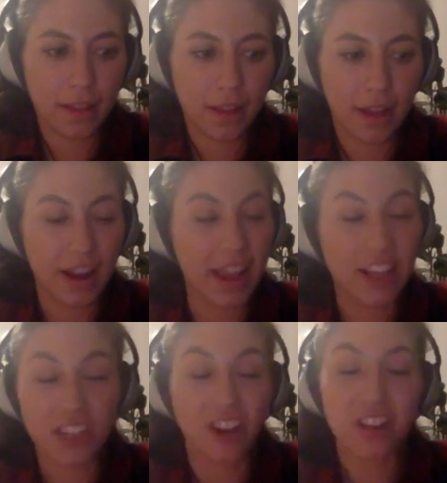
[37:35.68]
I
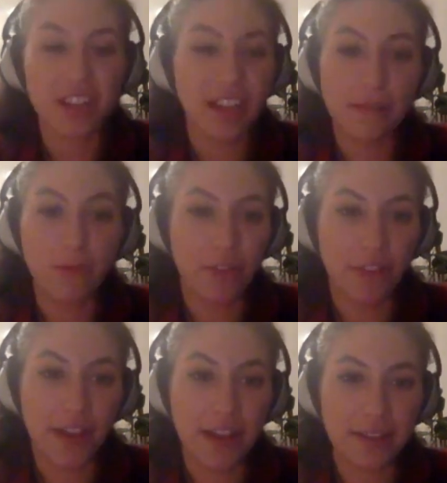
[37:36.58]
actually can't say any more
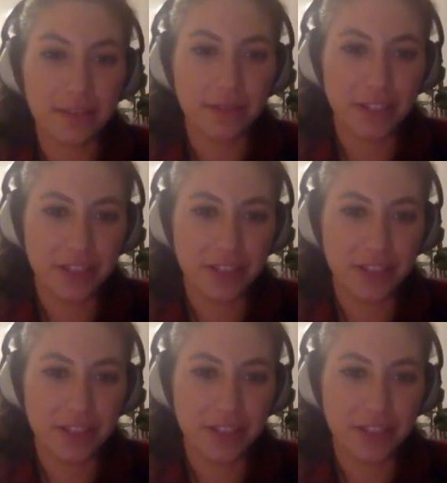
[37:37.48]
than that, which